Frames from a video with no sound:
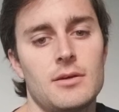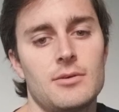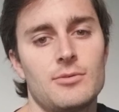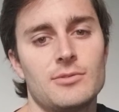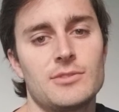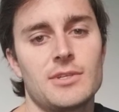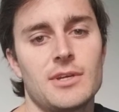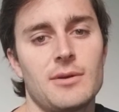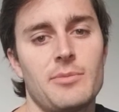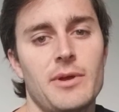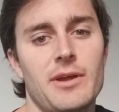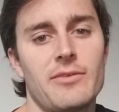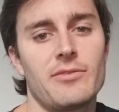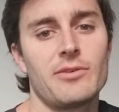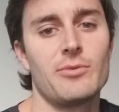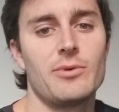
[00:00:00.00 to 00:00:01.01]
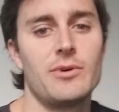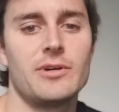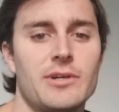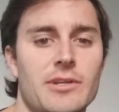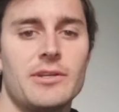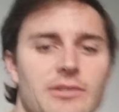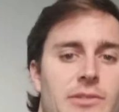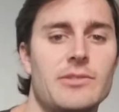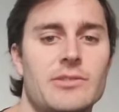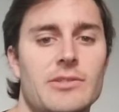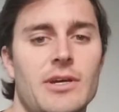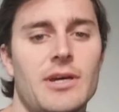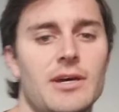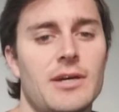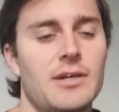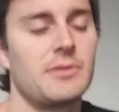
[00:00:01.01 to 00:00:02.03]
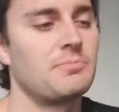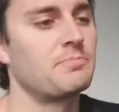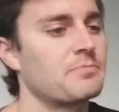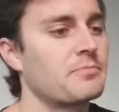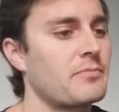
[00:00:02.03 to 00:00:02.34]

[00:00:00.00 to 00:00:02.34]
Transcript: What's up, everyone? Darren